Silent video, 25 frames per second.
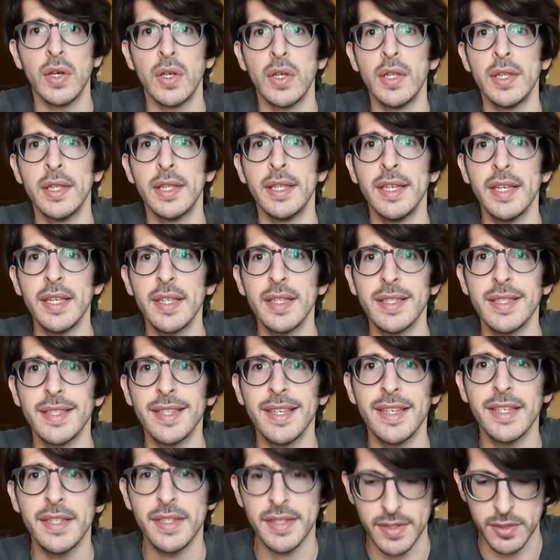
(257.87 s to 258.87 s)
these
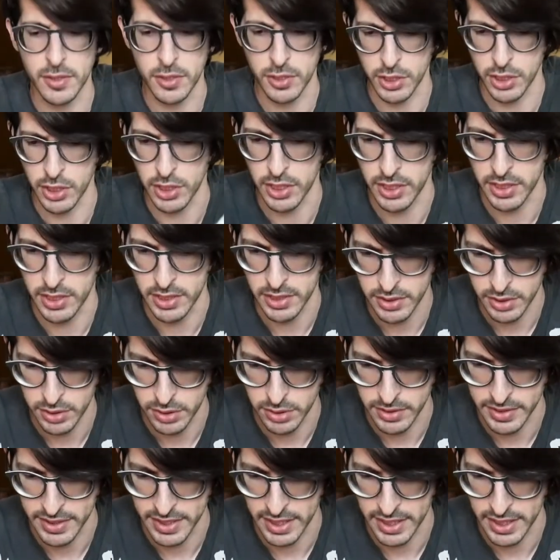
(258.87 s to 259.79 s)
things are gonna turn